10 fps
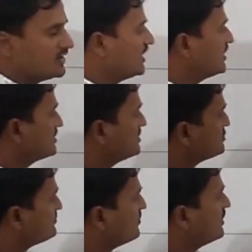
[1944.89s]

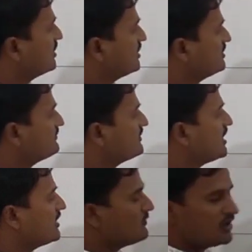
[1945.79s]
if
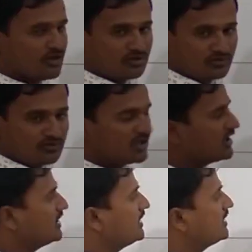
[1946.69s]
I want to
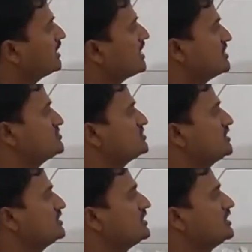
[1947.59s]
draw a
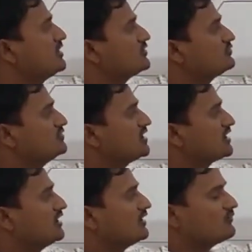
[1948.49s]
tangent to the
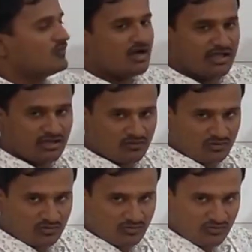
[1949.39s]
curve y
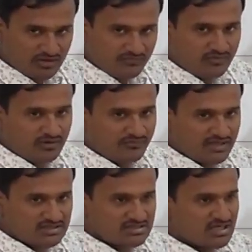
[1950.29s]
equal to f of
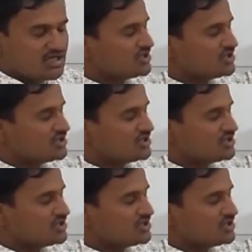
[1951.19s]
x,